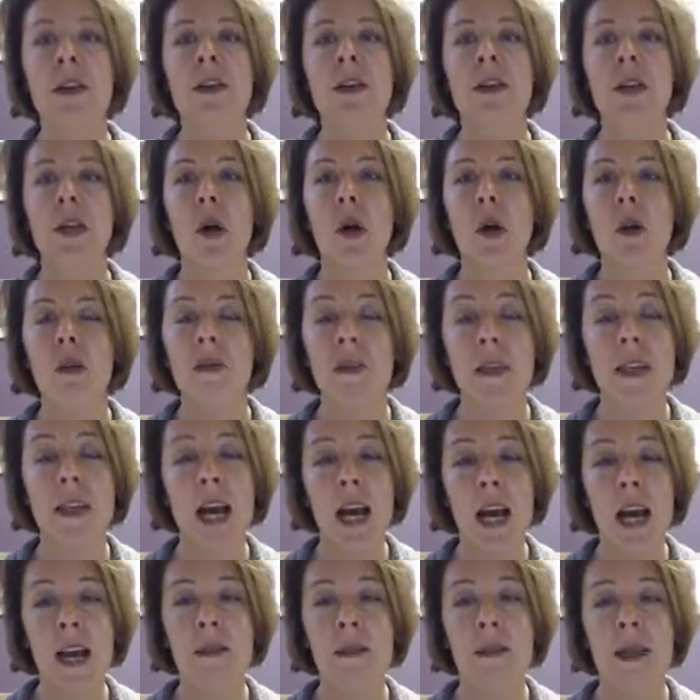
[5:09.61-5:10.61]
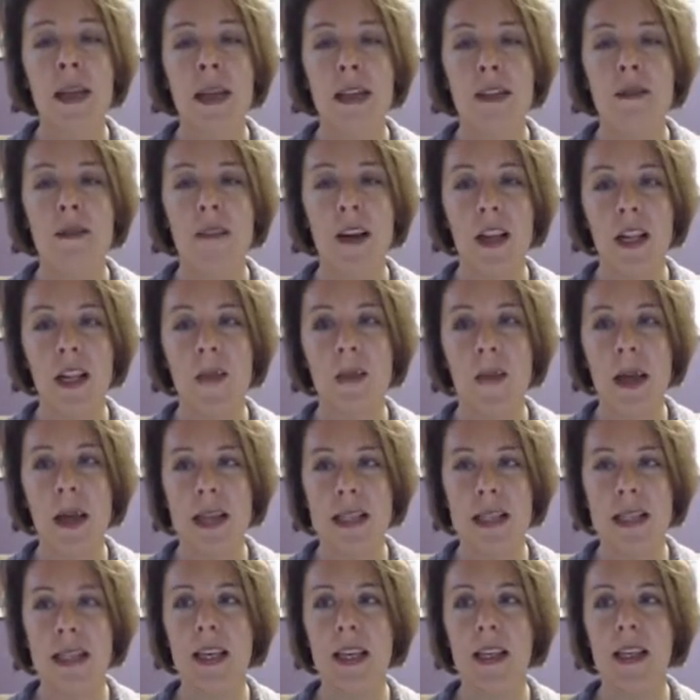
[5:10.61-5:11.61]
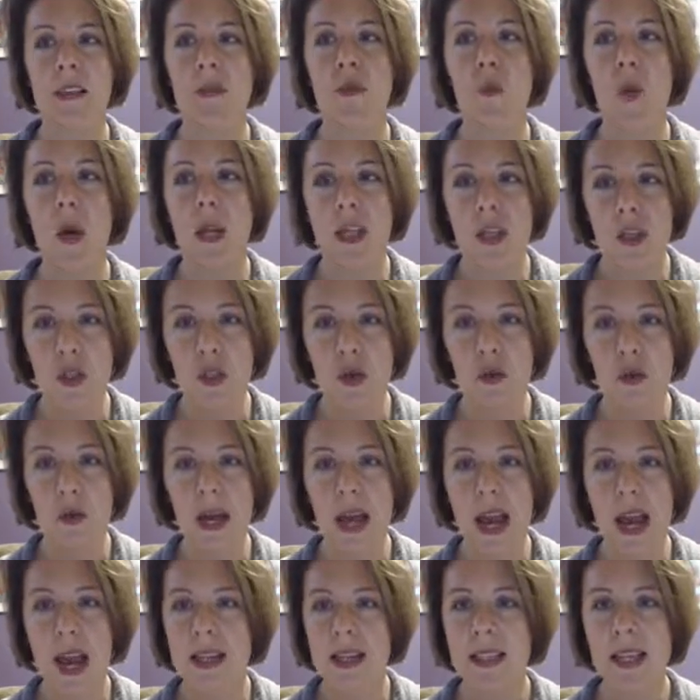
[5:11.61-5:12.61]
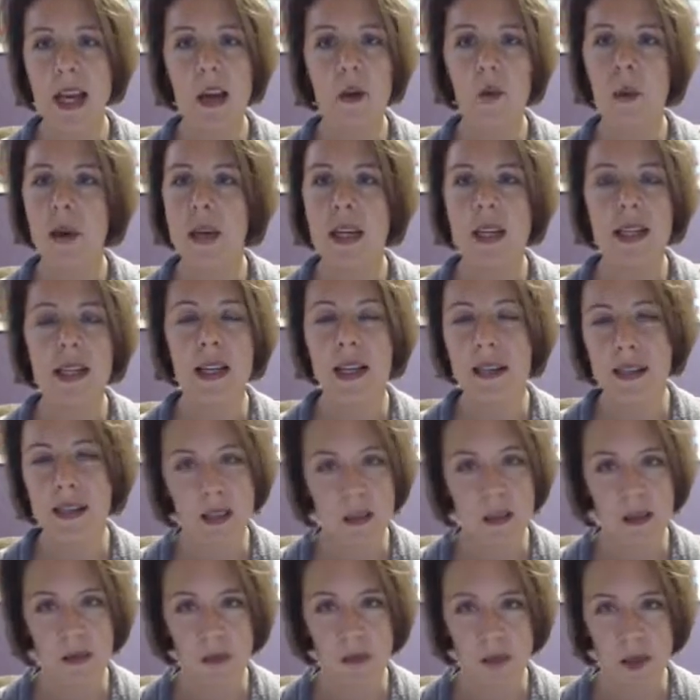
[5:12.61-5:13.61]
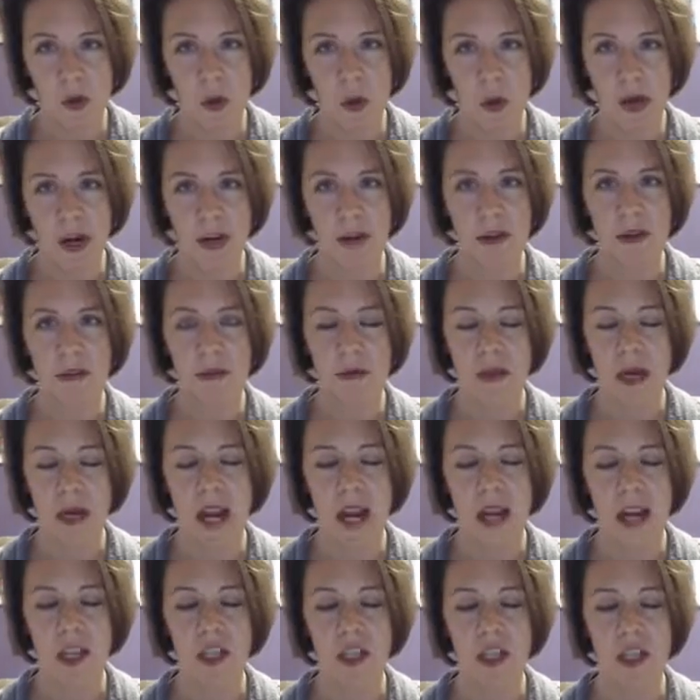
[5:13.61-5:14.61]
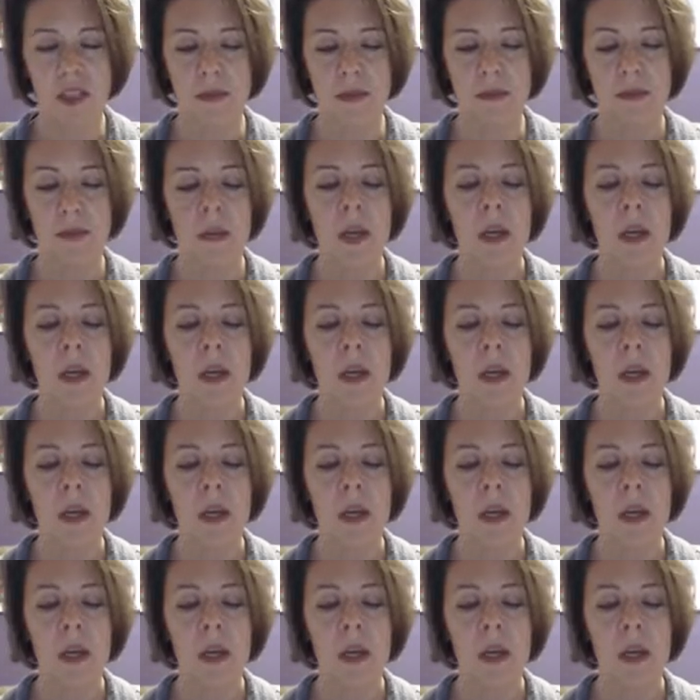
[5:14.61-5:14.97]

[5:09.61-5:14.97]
So over time, they develop that skill of when to react and when it doesn't require reaction.